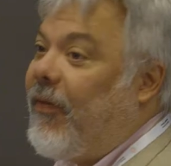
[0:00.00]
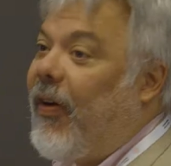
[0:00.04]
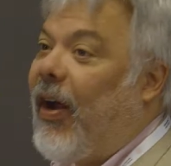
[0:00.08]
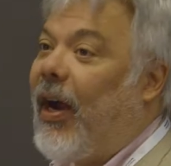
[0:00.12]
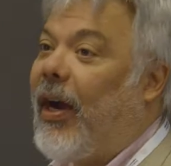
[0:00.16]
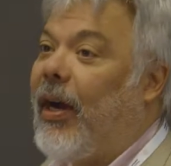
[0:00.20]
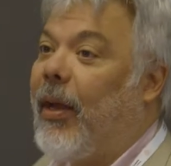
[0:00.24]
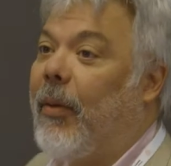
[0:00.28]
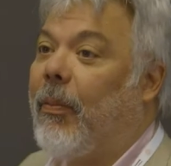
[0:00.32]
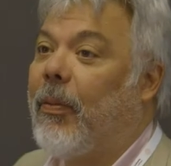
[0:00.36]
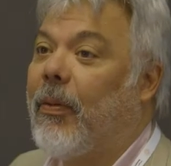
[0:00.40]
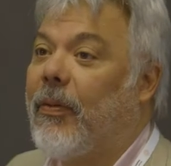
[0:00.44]

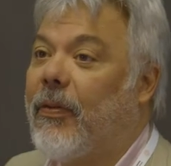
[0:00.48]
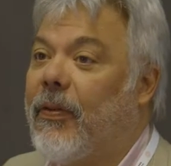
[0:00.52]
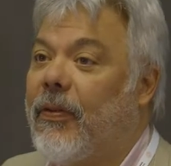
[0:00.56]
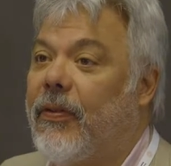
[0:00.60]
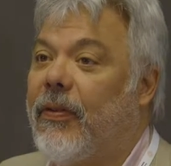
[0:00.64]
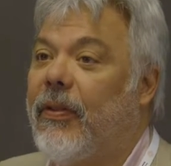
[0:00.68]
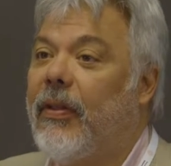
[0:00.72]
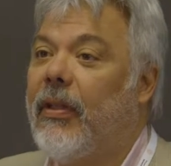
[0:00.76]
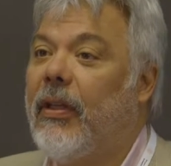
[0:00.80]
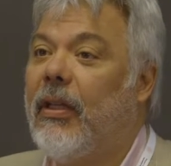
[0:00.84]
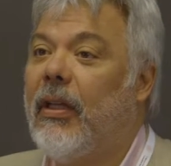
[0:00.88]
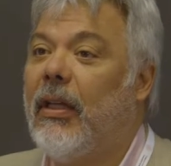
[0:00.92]

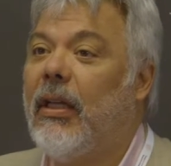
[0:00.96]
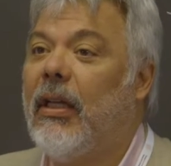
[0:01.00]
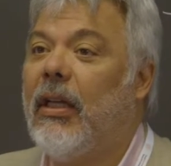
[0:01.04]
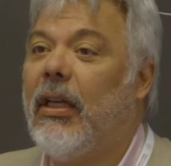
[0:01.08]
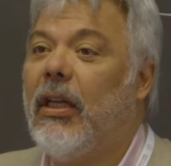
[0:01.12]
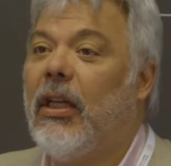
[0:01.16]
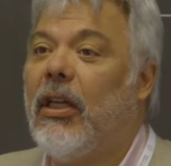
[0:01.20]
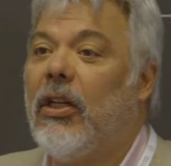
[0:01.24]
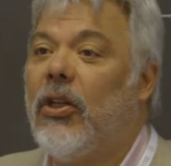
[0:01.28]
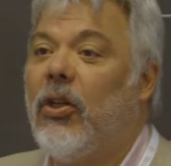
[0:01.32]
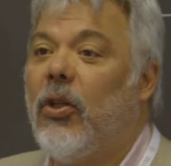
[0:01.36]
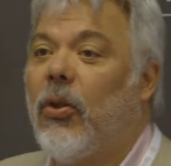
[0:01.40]
variables.
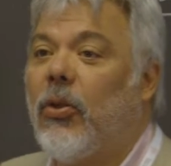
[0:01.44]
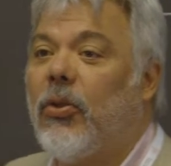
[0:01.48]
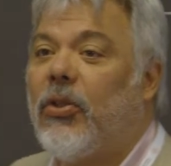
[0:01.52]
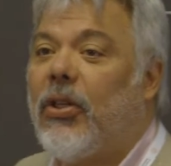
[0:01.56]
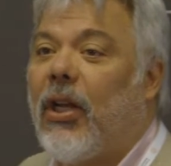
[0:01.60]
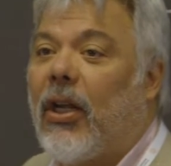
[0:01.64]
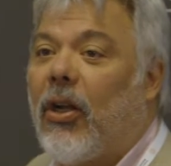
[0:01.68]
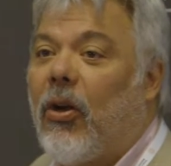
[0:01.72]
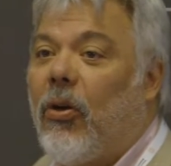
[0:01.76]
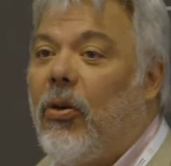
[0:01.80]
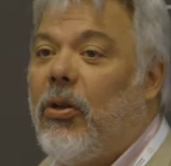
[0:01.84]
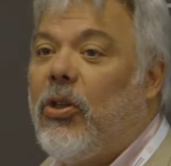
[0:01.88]
Those
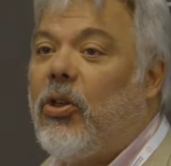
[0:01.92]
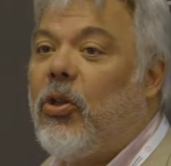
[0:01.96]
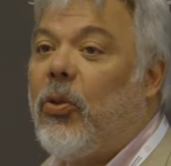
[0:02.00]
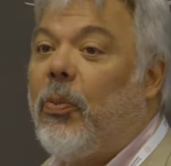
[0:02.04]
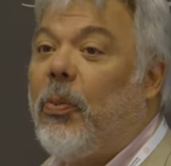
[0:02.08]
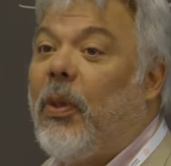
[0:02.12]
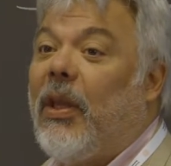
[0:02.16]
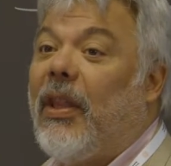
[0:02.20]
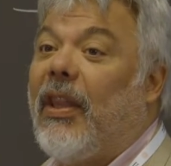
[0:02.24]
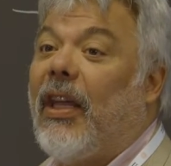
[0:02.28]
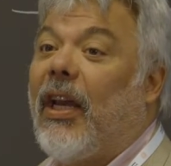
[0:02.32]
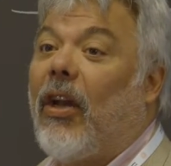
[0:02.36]
are going to
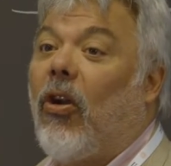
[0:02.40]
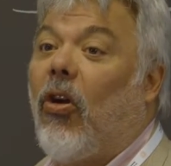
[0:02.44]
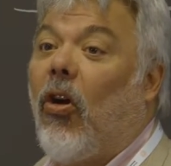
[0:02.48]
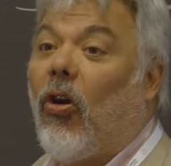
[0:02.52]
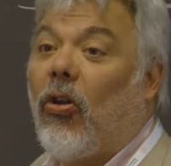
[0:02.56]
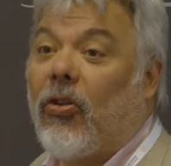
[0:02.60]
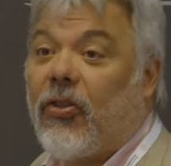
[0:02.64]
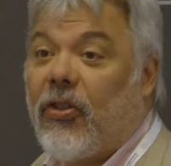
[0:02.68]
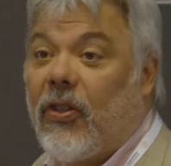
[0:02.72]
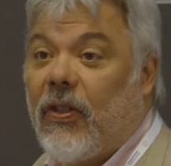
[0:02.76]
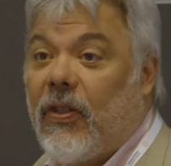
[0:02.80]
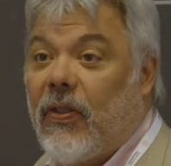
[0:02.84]
be the
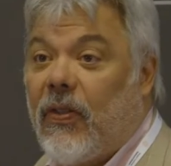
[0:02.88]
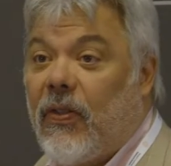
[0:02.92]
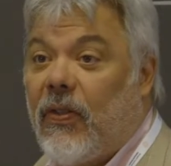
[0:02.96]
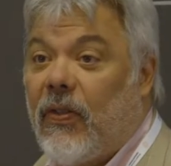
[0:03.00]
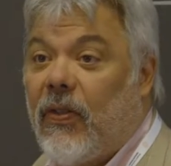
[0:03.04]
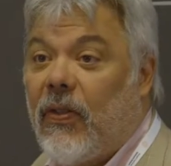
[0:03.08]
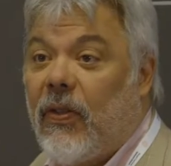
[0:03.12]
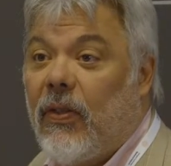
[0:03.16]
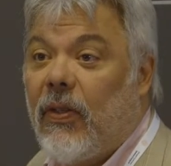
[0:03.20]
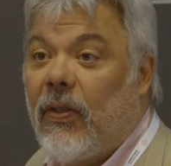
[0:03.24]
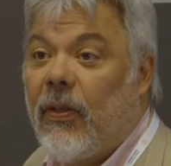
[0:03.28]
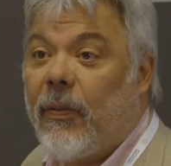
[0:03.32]

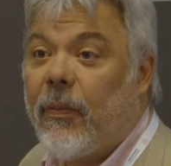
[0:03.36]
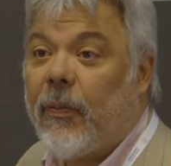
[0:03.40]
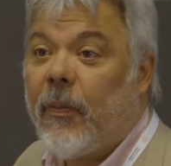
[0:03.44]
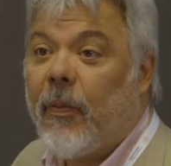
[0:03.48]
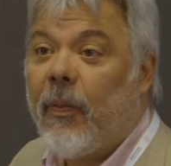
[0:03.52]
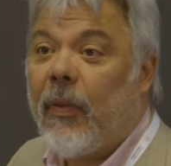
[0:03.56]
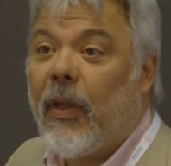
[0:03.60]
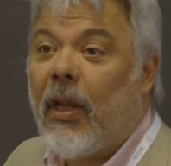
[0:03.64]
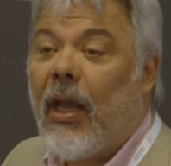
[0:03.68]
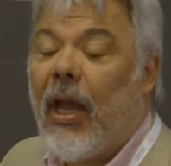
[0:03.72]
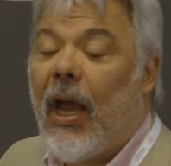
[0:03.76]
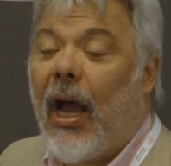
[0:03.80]
causes.
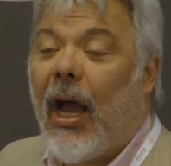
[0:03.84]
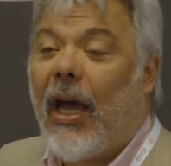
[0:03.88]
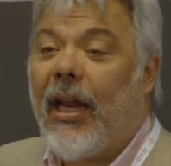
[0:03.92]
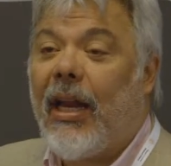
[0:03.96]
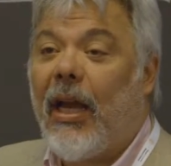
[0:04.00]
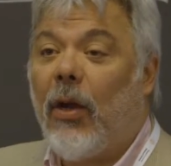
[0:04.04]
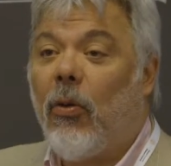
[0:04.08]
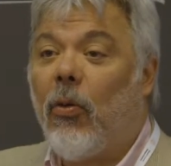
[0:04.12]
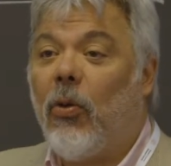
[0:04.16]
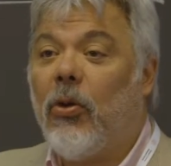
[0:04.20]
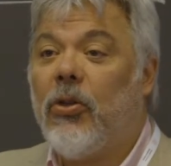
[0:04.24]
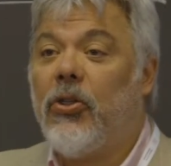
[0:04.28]

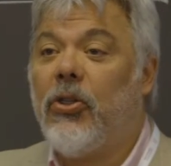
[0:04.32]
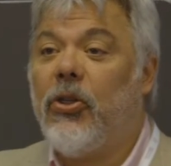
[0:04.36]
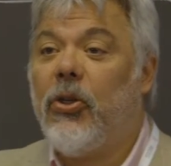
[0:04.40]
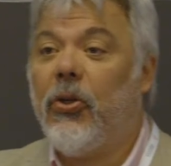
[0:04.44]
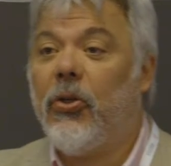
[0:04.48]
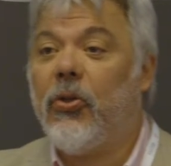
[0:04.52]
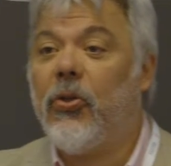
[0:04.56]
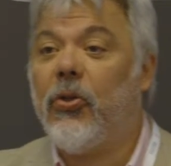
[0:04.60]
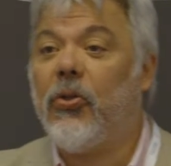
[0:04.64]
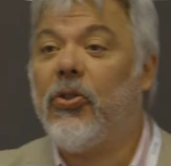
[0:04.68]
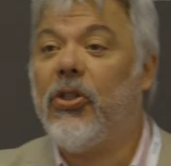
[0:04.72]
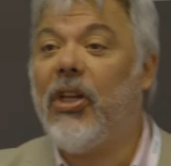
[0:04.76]
And I want
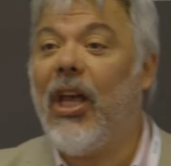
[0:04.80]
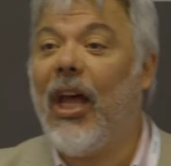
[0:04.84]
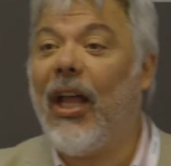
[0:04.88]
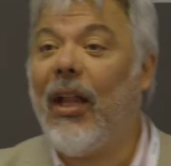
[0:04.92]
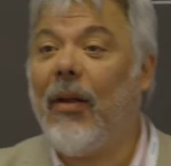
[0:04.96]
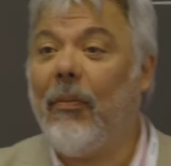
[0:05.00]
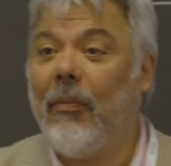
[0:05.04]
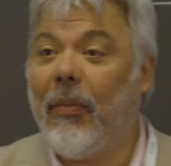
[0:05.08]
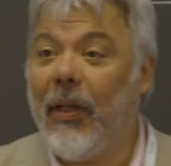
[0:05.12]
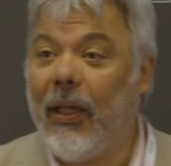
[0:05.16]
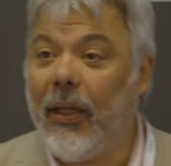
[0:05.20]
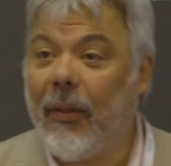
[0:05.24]
you to
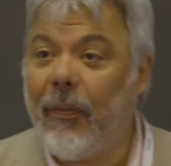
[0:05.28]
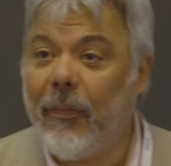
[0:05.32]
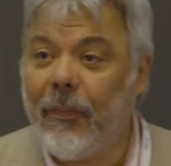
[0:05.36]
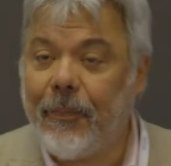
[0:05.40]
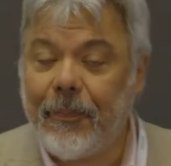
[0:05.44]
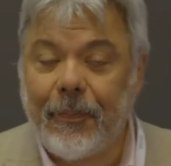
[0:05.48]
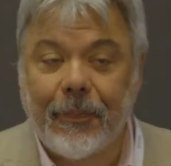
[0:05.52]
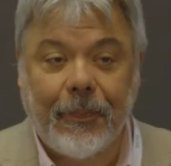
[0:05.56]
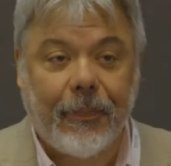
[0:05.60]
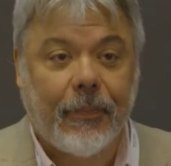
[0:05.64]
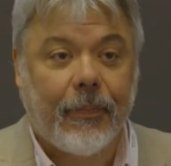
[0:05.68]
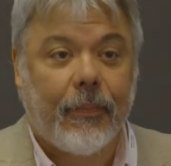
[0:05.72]
tell me,
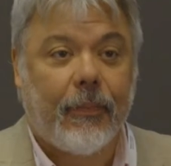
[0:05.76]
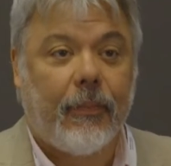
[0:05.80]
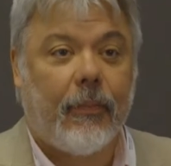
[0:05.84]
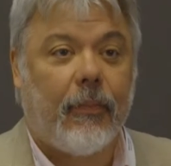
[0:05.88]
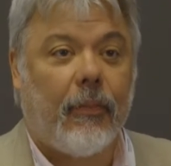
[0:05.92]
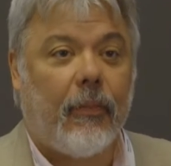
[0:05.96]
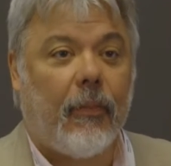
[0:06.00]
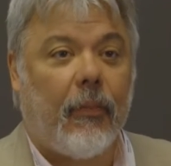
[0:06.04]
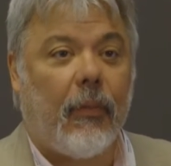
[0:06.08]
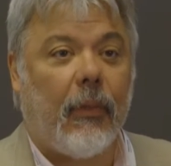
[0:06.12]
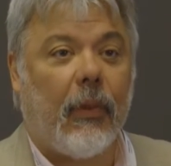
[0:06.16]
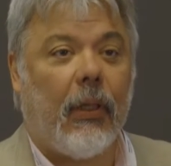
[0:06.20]

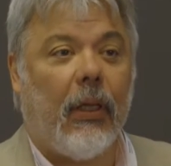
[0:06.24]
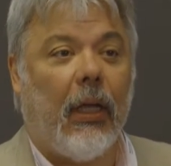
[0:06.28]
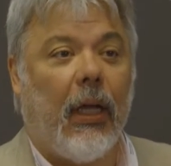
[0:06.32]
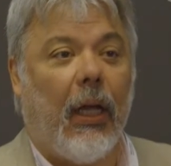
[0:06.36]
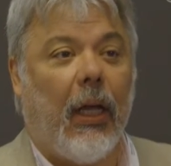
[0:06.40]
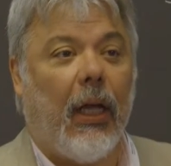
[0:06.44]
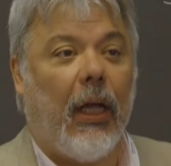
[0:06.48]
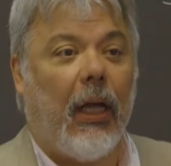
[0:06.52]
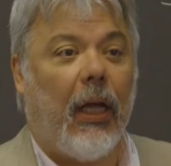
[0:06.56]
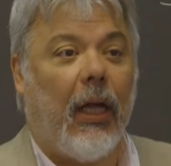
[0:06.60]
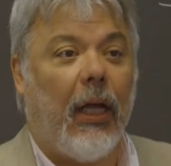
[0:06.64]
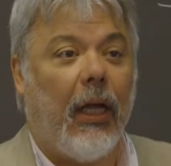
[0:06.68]

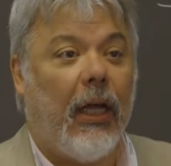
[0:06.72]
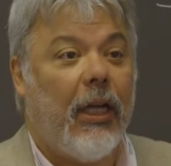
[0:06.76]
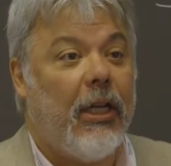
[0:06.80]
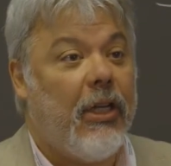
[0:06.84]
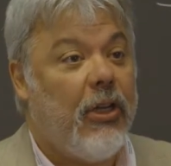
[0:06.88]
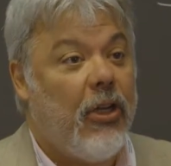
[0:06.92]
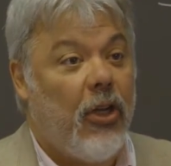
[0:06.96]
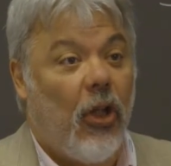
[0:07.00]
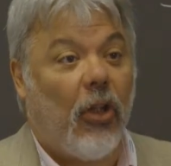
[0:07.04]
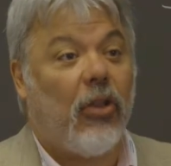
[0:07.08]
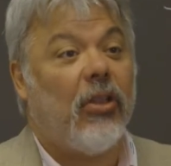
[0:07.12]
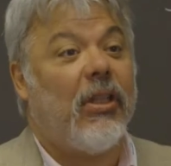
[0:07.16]

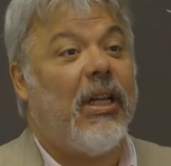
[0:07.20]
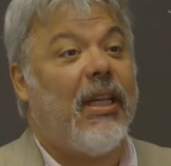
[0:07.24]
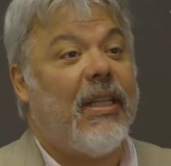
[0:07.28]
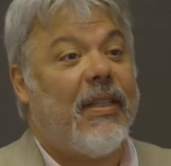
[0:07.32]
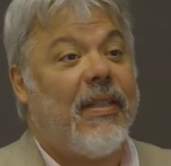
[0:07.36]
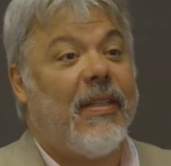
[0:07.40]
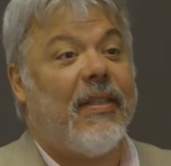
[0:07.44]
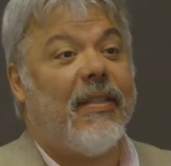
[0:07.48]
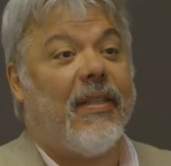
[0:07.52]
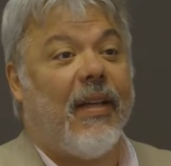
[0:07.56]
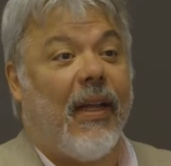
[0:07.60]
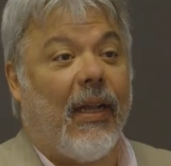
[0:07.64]
not
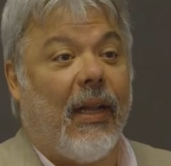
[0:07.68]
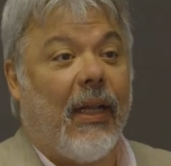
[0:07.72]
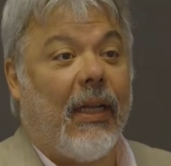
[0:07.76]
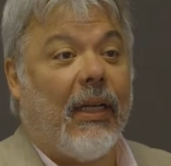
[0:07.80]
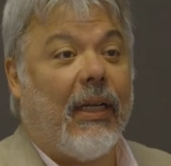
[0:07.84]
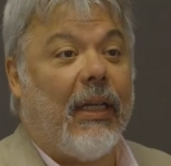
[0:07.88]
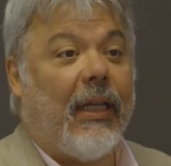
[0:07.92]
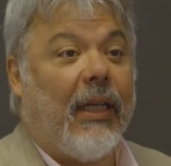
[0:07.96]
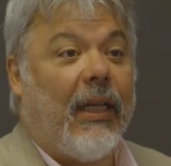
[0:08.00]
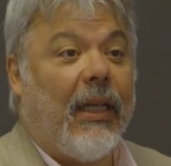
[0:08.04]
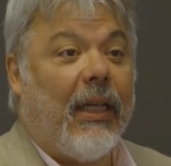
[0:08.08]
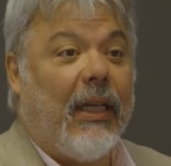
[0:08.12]

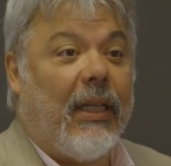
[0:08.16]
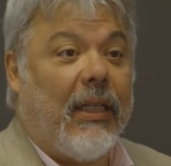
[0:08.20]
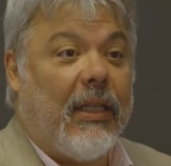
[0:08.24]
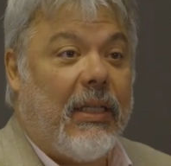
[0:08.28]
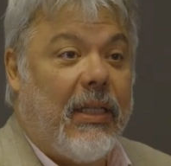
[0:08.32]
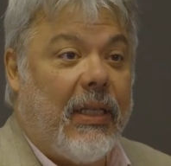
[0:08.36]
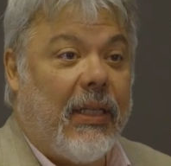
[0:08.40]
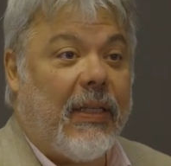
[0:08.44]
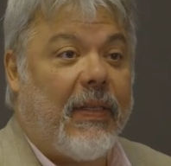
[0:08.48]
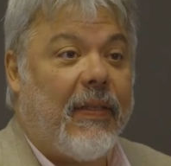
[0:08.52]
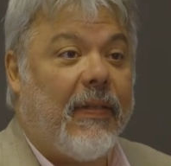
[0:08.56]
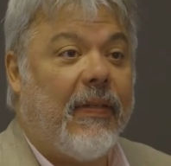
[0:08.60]
necessarily in
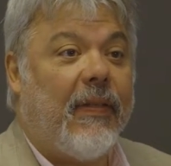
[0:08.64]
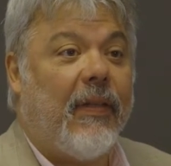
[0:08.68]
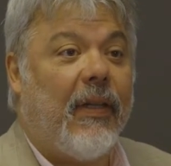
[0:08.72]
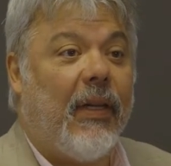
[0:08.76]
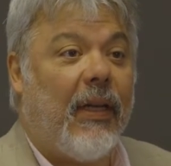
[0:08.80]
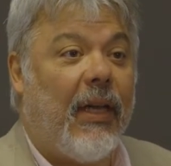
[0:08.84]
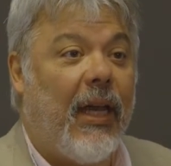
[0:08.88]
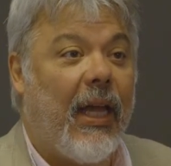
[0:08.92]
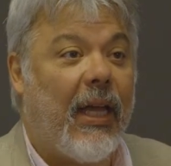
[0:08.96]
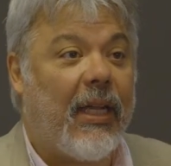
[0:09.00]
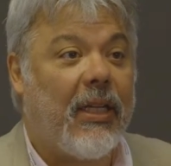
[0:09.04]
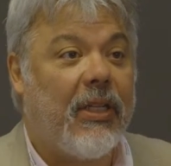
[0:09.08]
this
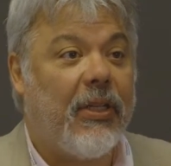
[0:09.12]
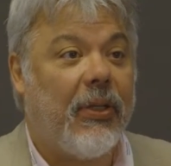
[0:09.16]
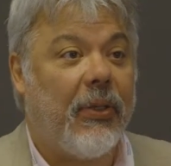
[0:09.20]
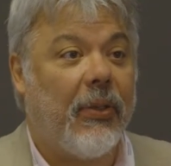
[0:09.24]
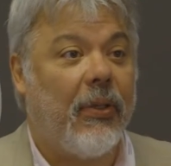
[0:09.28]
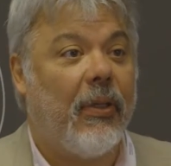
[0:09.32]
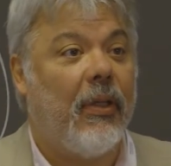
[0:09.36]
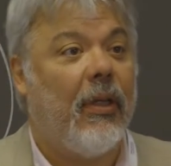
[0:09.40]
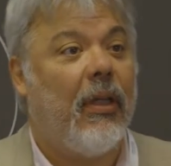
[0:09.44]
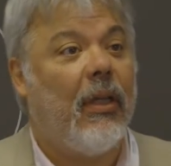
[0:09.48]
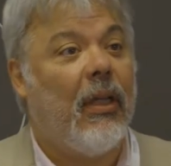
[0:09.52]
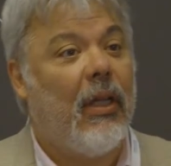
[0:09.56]
lecture,